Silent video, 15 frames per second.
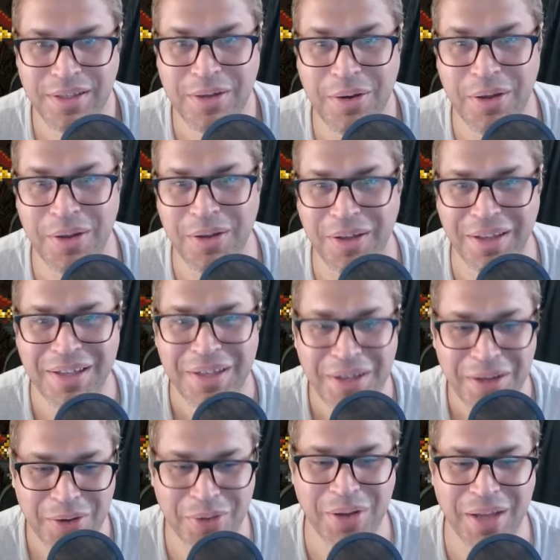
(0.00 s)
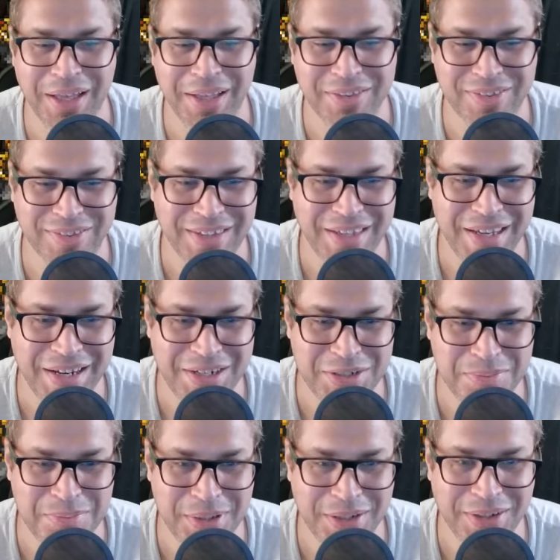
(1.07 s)
What's the
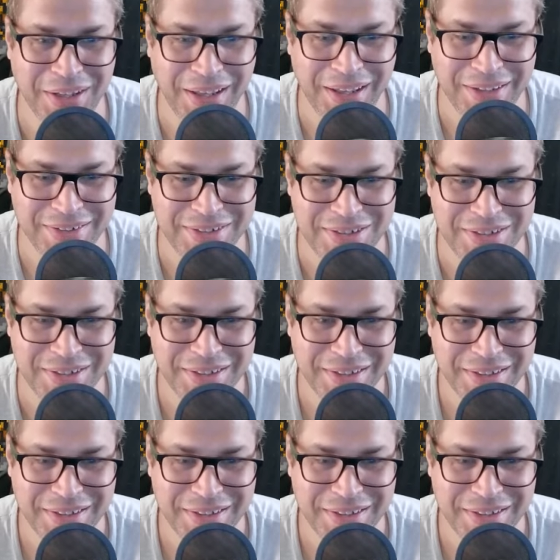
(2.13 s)
HP gauge?